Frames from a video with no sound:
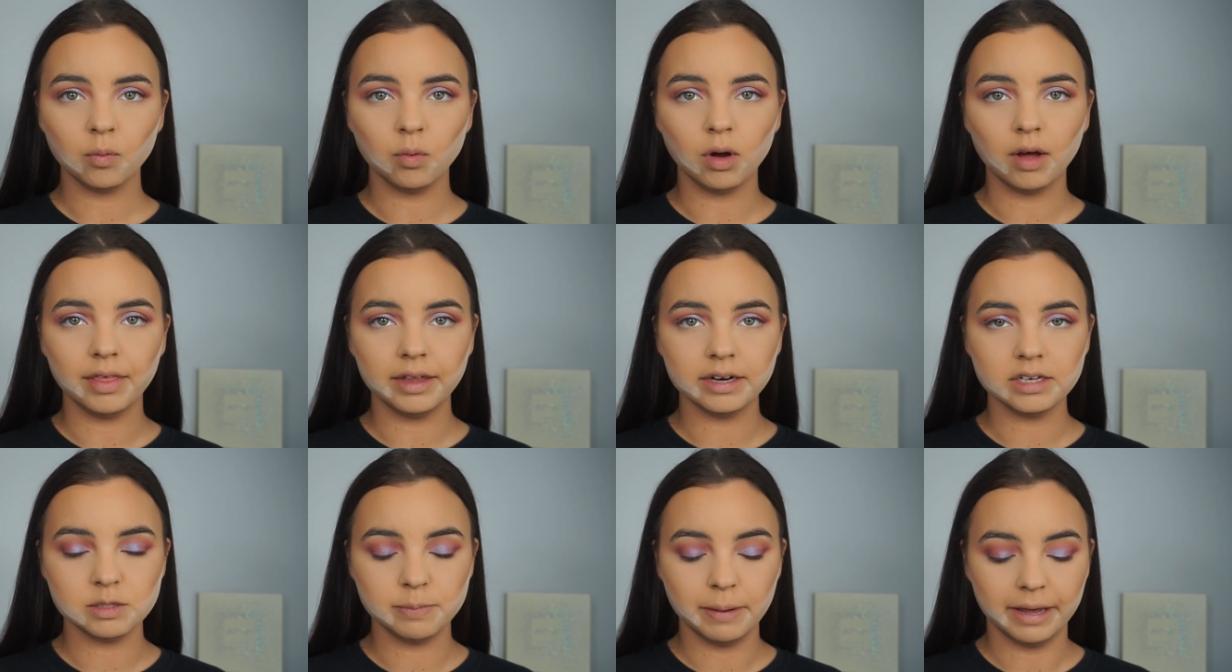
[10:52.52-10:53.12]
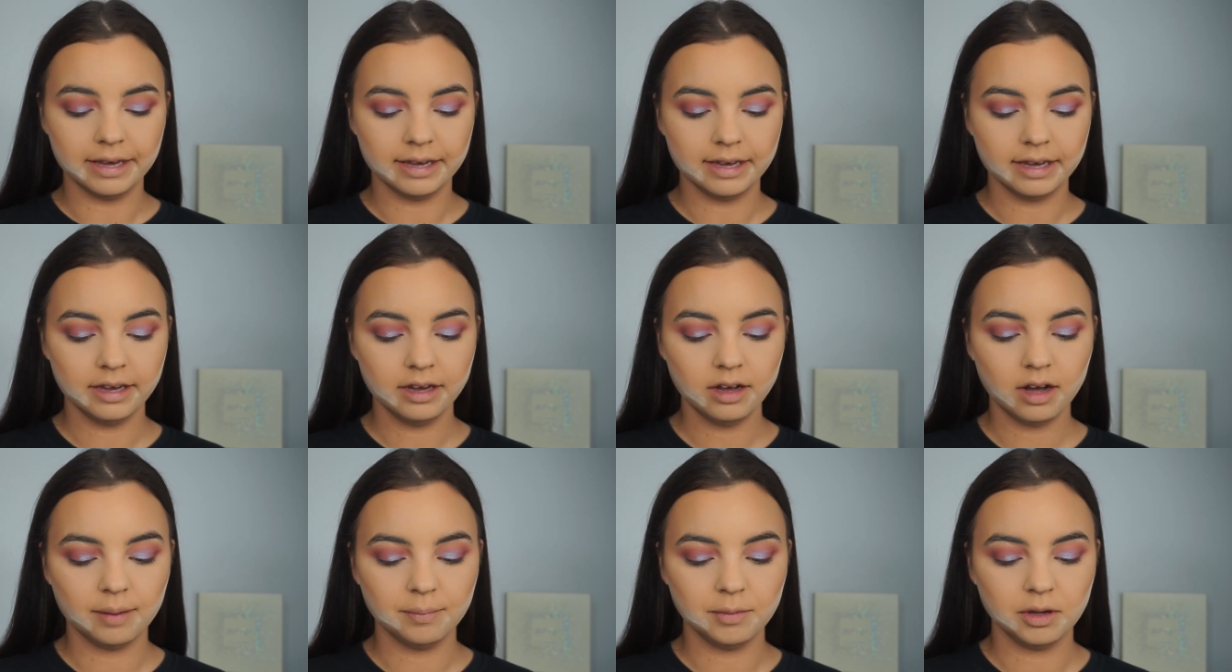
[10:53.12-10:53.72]
While that is
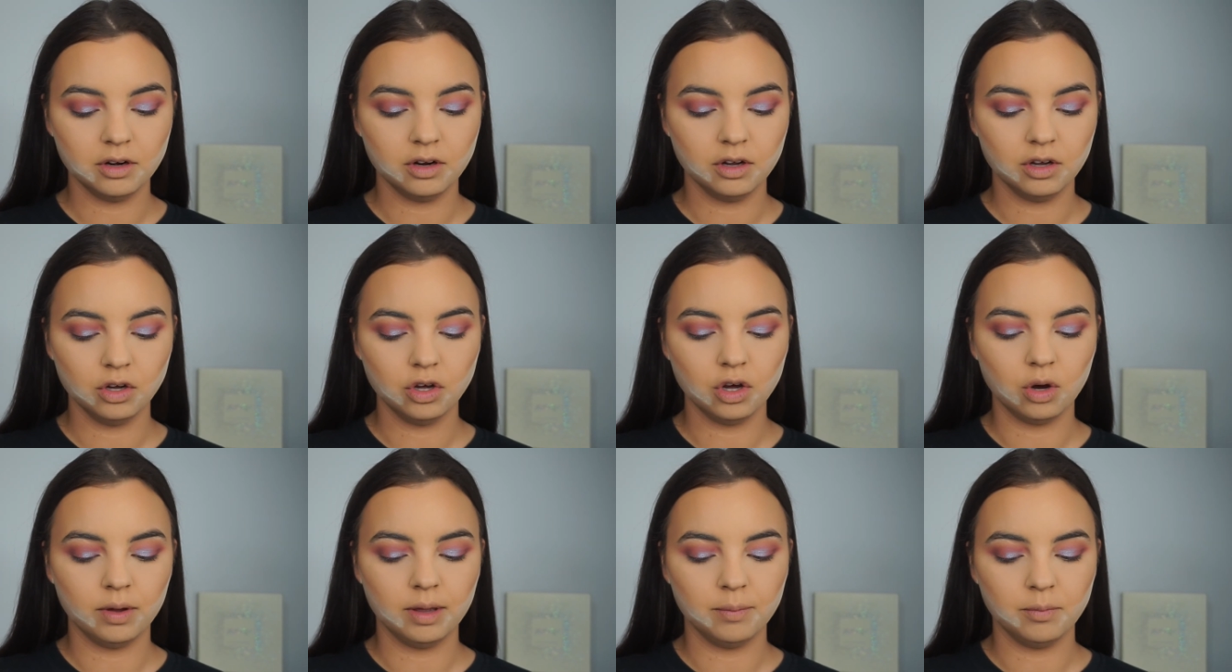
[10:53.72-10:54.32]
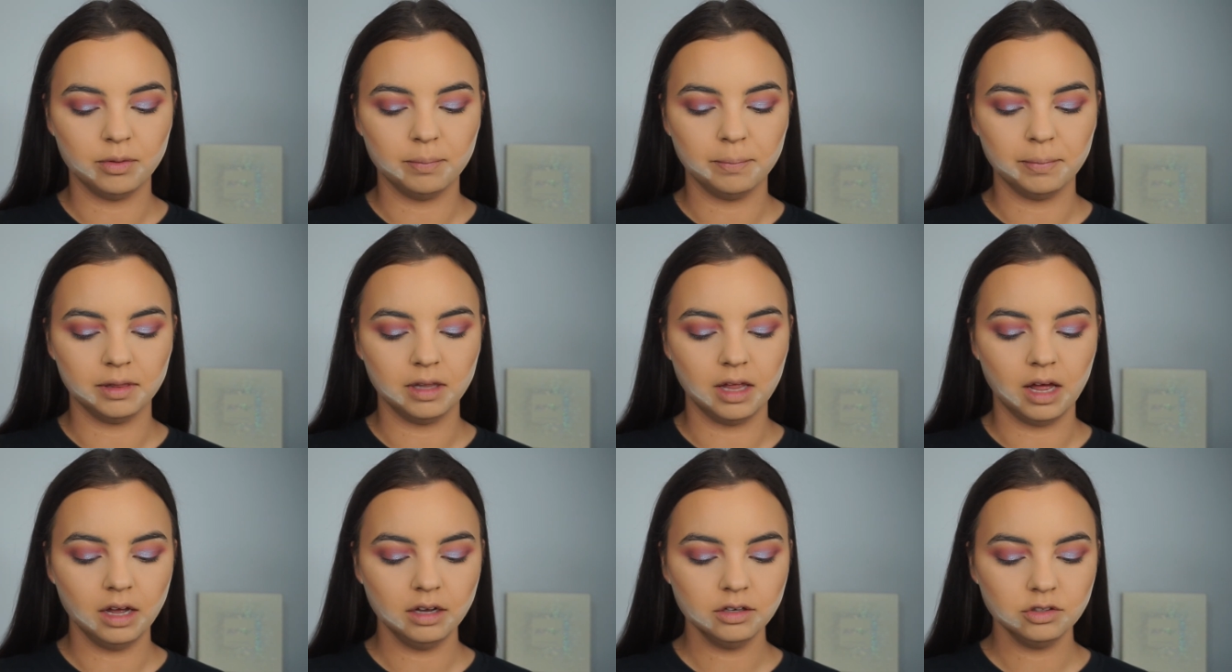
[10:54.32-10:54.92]
baking, I'm going to go in with
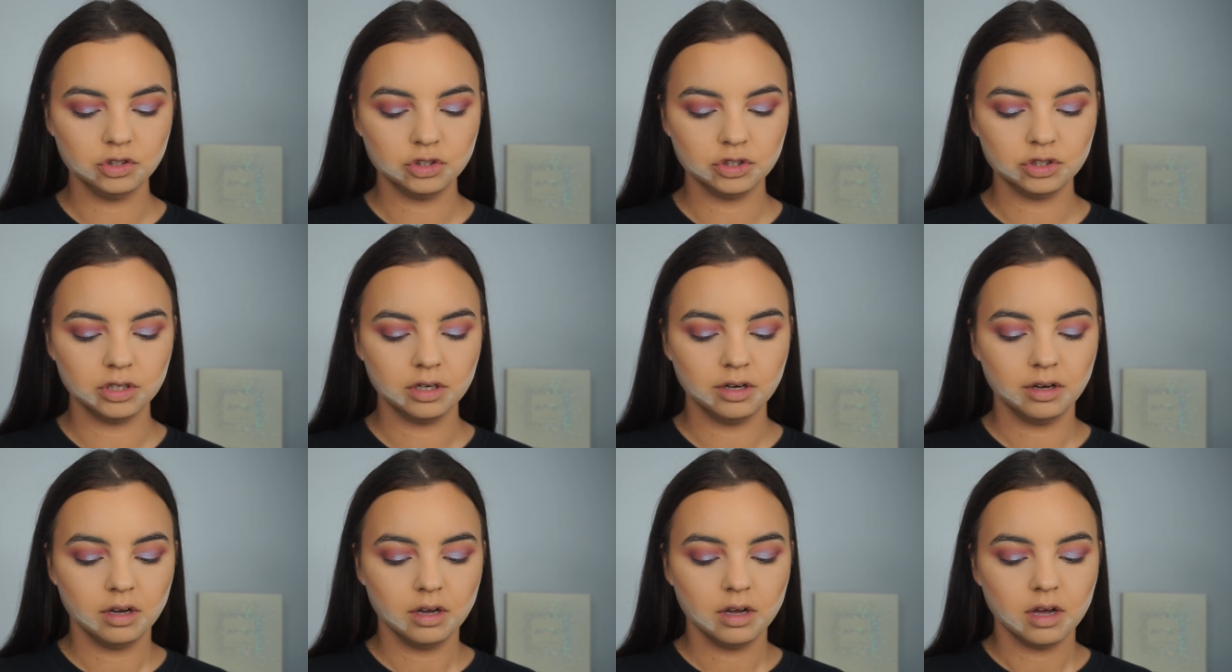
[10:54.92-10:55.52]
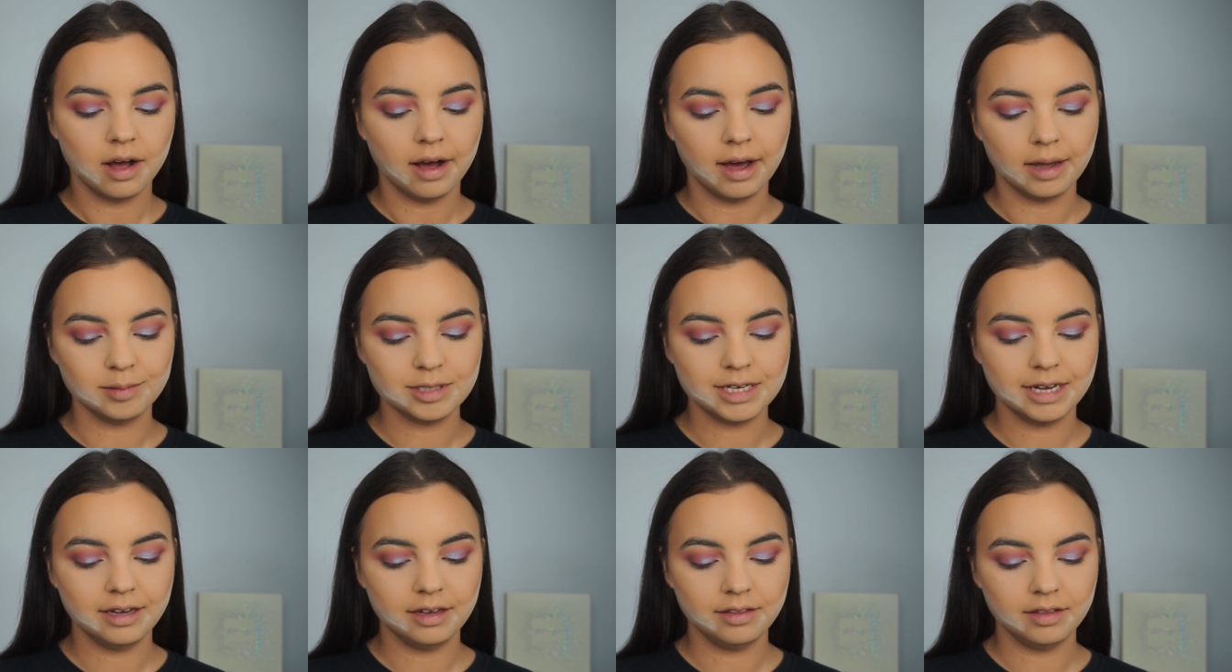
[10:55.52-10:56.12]
blush. I'm
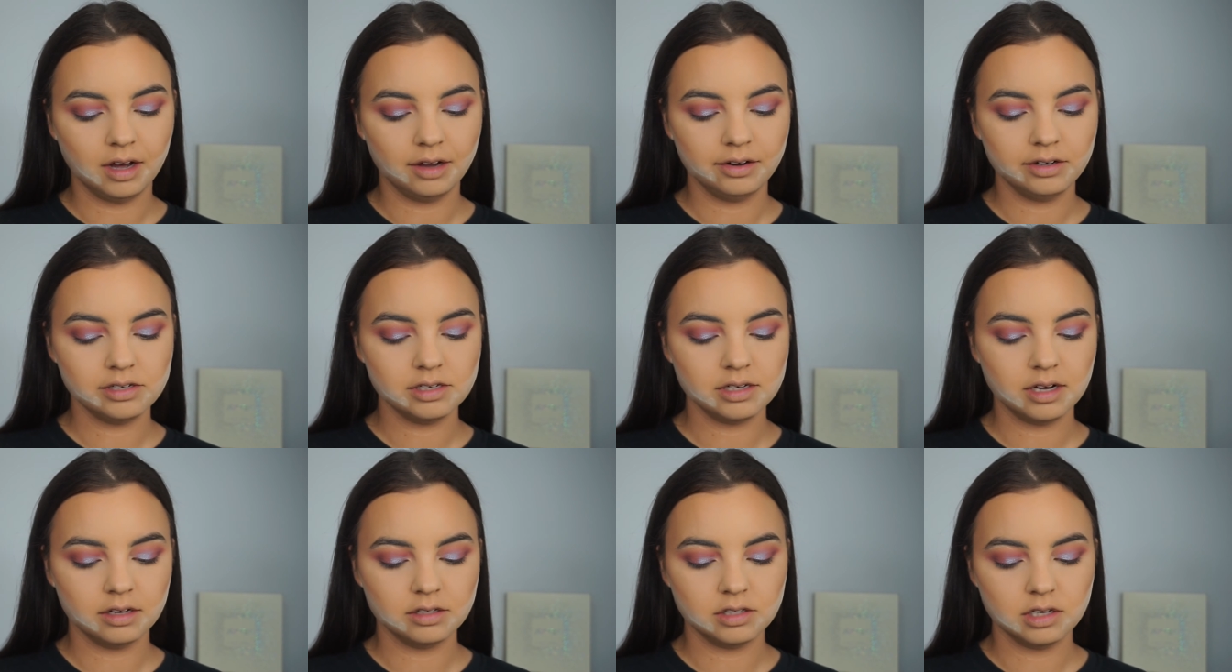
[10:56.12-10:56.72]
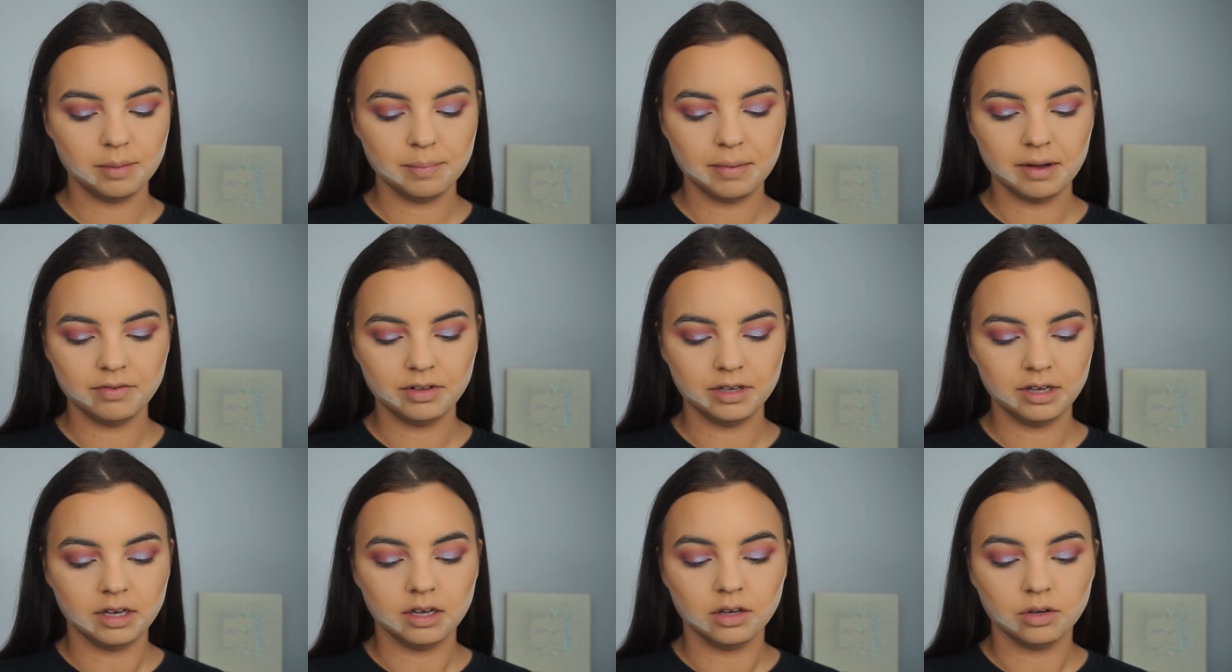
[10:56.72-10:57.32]
taking the Anastasia
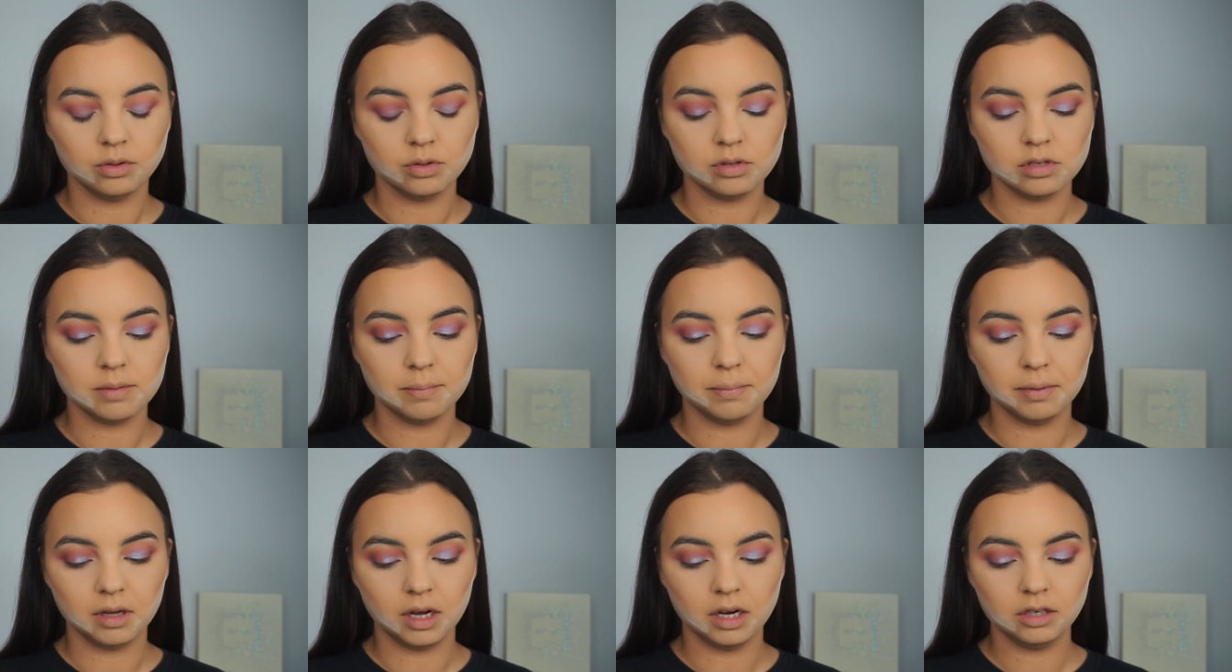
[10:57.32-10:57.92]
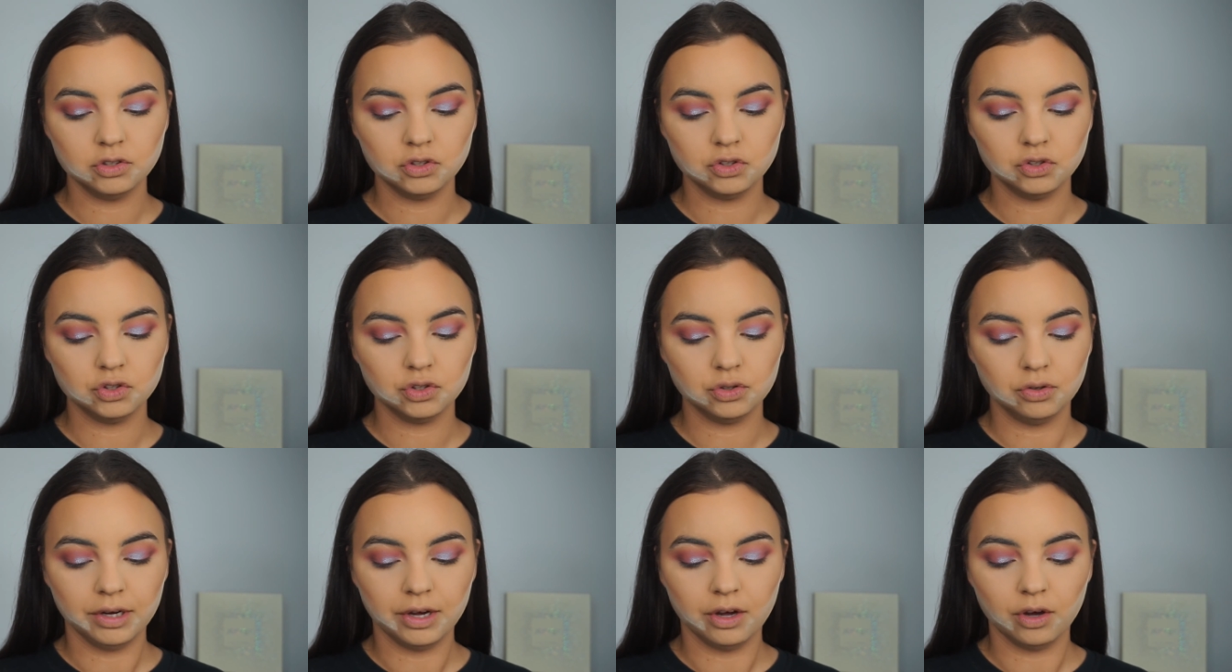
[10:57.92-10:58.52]
Beverly Hills Blush
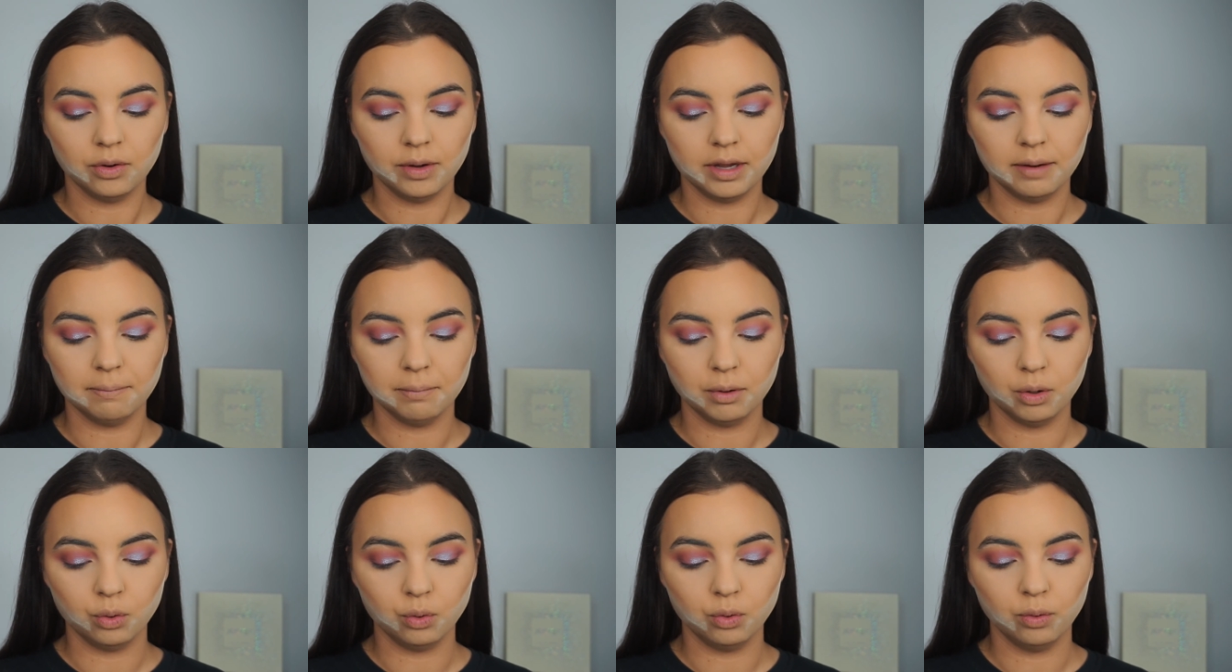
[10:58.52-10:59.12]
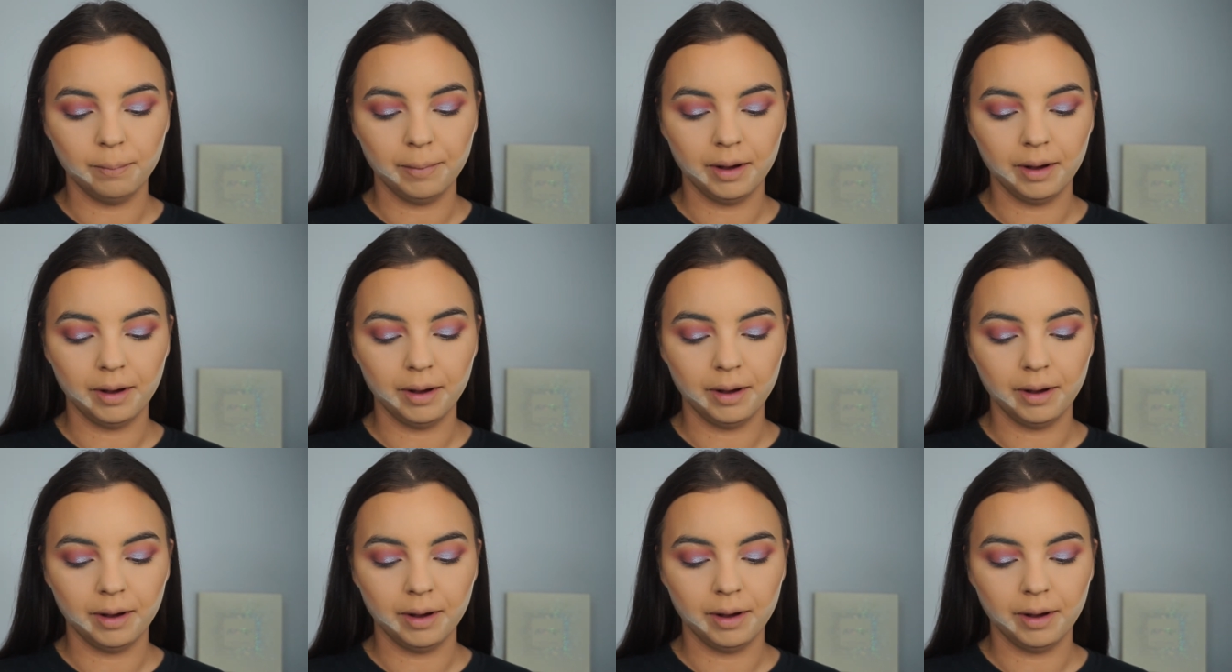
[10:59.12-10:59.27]
Trio in Pool